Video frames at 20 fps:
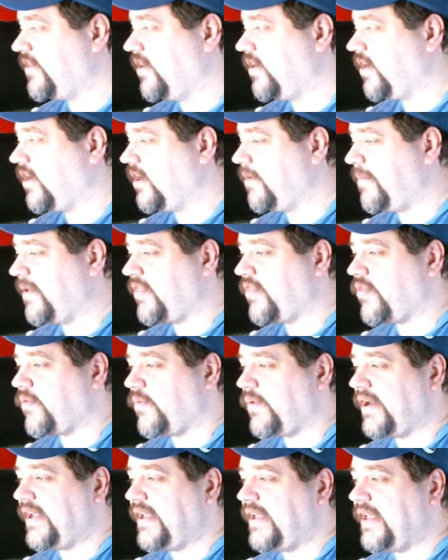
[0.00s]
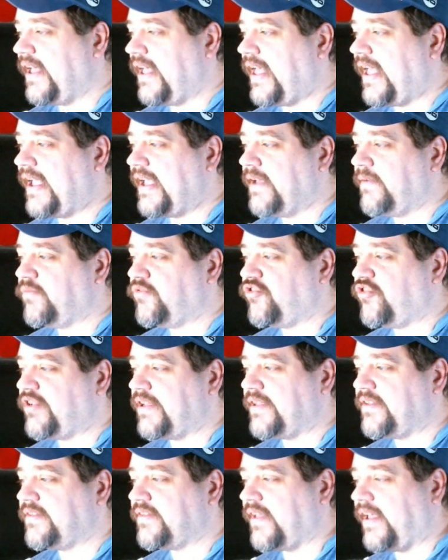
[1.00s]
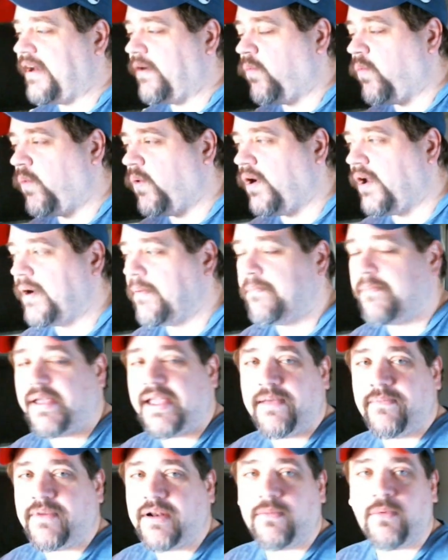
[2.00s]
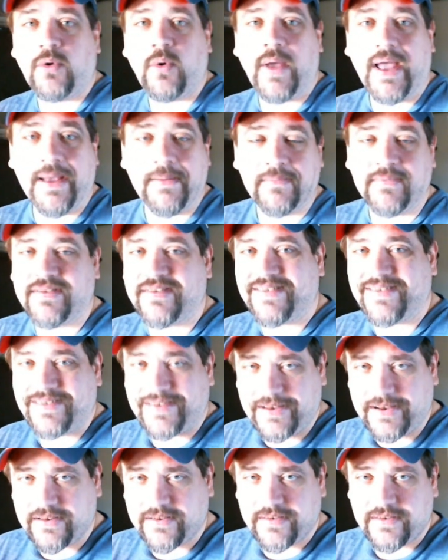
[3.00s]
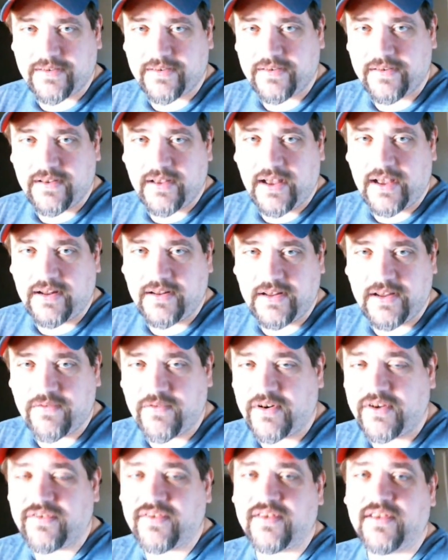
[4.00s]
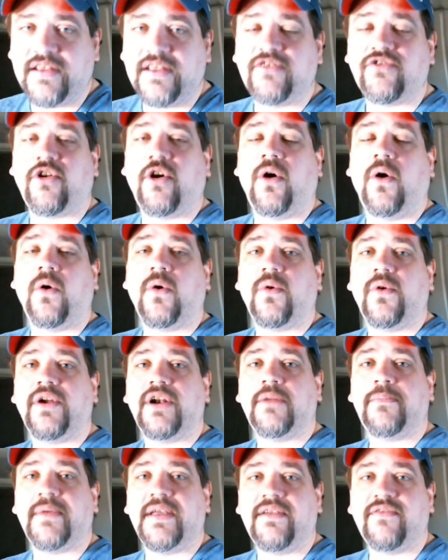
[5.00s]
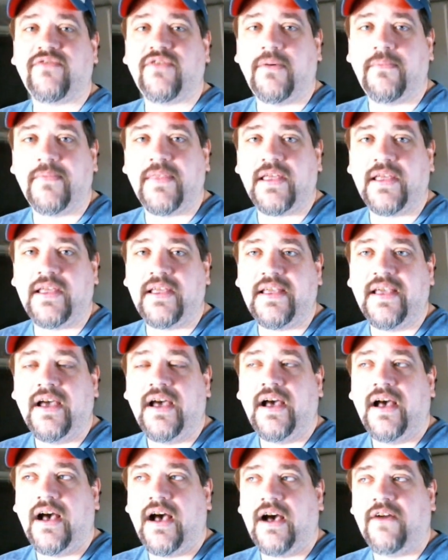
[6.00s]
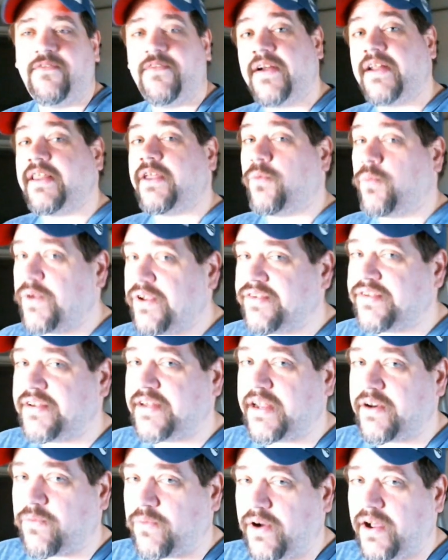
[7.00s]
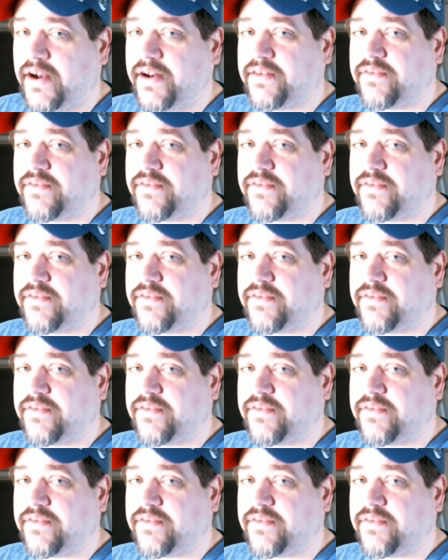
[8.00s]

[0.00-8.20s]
there are going to be three AMGs and one BMW M6 uh, liveries, and these are all going to be from the uh, fairly recently run.